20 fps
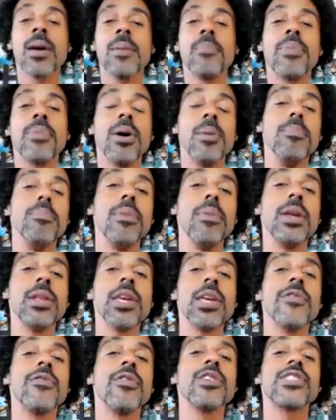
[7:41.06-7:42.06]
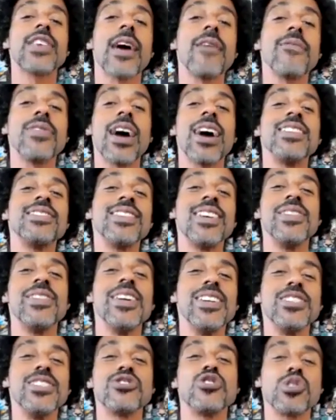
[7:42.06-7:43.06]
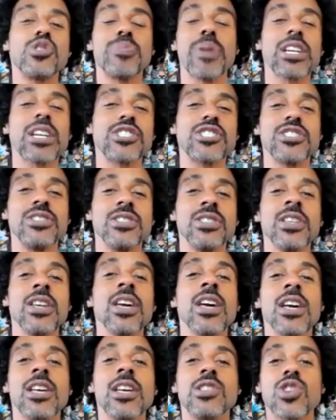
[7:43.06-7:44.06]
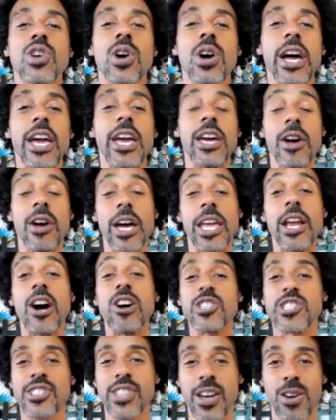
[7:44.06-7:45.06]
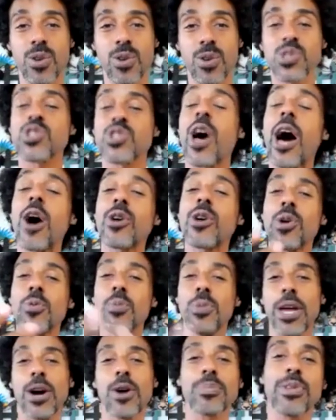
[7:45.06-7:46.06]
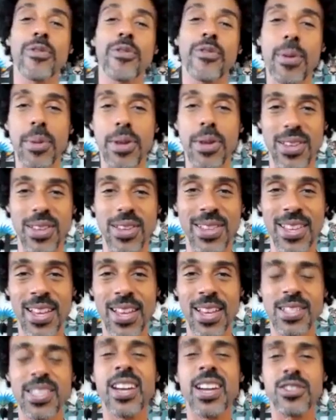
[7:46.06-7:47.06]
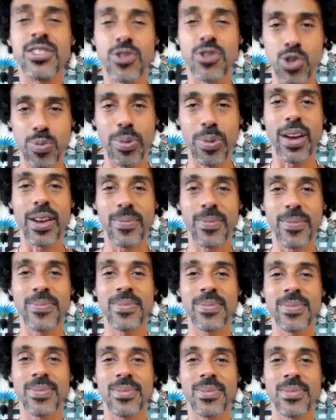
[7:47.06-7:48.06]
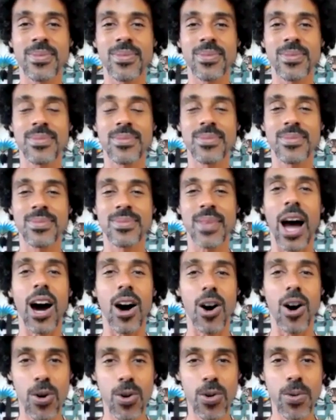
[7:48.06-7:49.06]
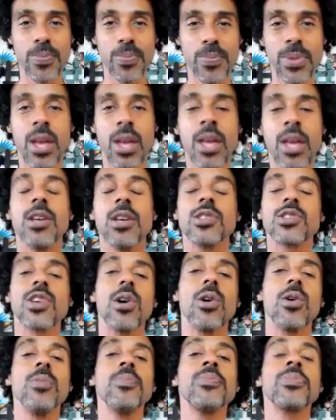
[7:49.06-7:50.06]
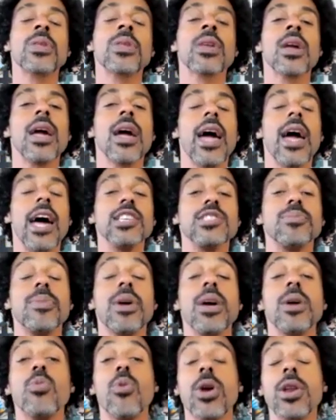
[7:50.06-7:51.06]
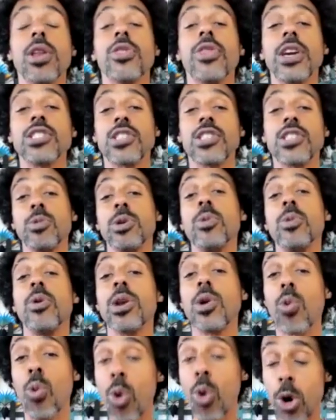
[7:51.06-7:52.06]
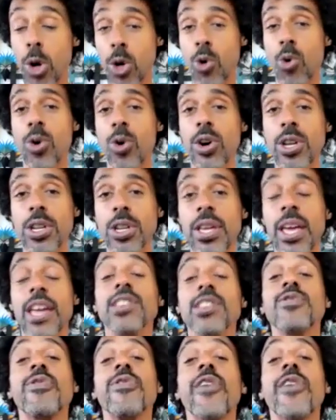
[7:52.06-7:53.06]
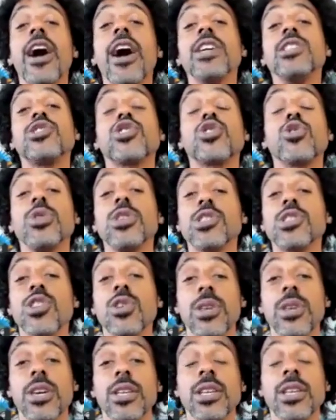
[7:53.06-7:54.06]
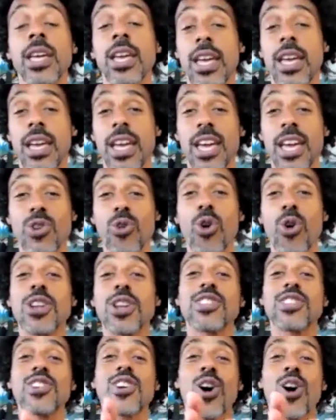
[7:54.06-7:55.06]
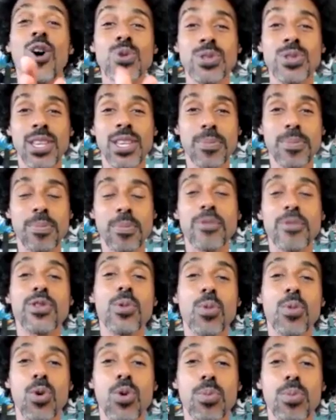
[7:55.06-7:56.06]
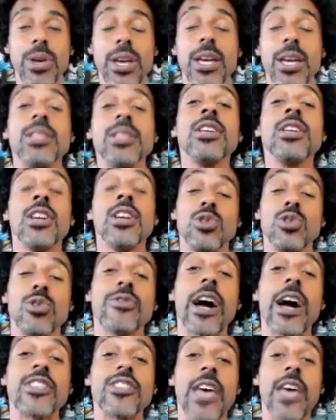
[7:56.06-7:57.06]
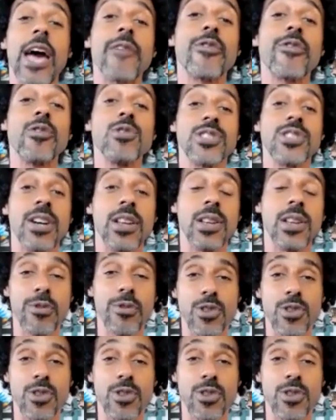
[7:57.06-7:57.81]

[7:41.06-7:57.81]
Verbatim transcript: But many of us have not done the introspection so in ourselves. So how can we help the feminine to introspect? Aho. So as men, one of the things that we want to work on is fine tuning, so that in order to go deep with the womb being, you've got to have first done it with